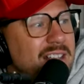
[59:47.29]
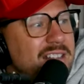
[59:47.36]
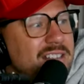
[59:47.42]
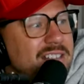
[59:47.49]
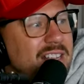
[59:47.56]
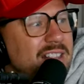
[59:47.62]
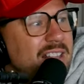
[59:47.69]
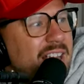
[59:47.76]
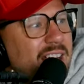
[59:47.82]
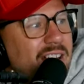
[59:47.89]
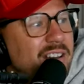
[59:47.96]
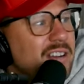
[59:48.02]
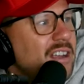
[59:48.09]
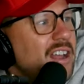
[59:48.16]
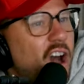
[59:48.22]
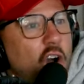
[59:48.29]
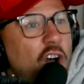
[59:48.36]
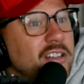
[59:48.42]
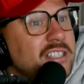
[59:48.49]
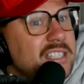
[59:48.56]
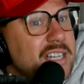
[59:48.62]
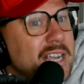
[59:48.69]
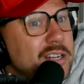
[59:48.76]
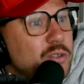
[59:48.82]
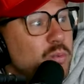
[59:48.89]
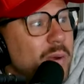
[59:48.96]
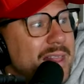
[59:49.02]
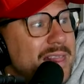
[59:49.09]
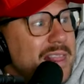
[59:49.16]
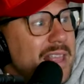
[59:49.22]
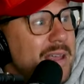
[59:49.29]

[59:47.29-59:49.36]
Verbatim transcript: sitting there on stage with